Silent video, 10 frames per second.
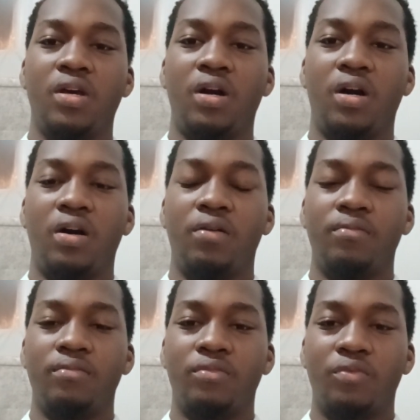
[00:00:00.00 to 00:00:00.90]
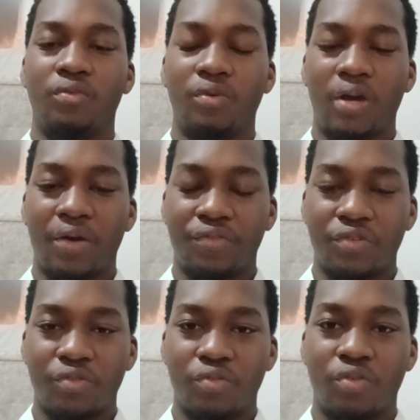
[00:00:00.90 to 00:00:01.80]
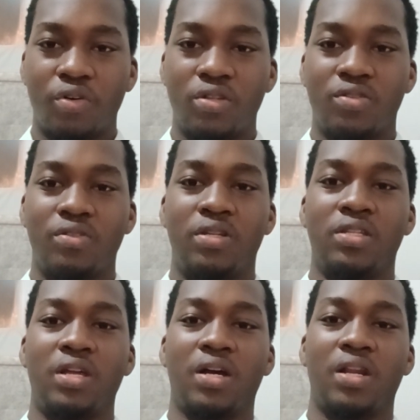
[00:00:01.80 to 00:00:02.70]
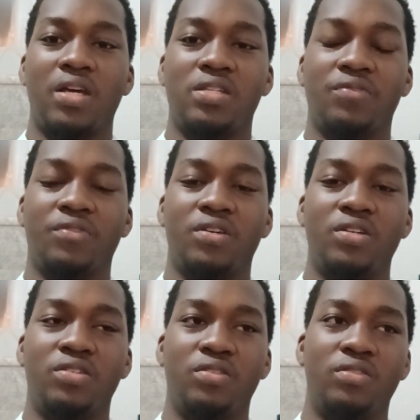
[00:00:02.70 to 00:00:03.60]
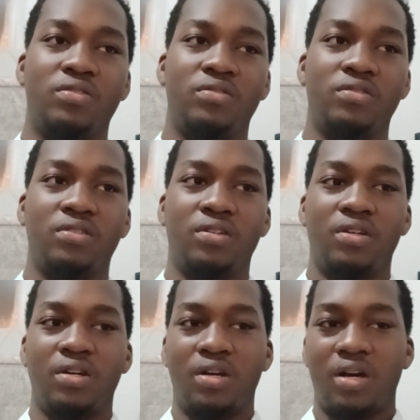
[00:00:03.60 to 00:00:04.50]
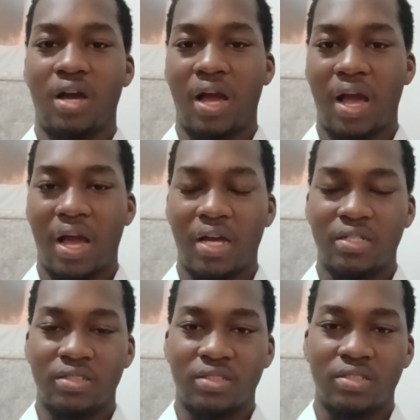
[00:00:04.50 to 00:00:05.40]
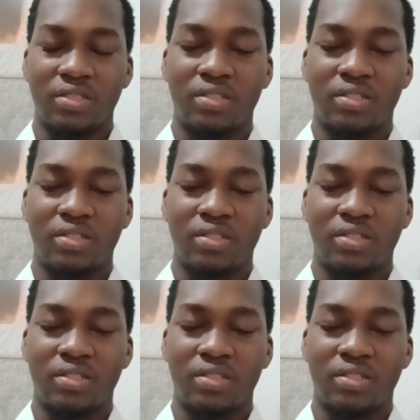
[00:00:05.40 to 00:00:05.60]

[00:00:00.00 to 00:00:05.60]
um, we have to go into data classification, and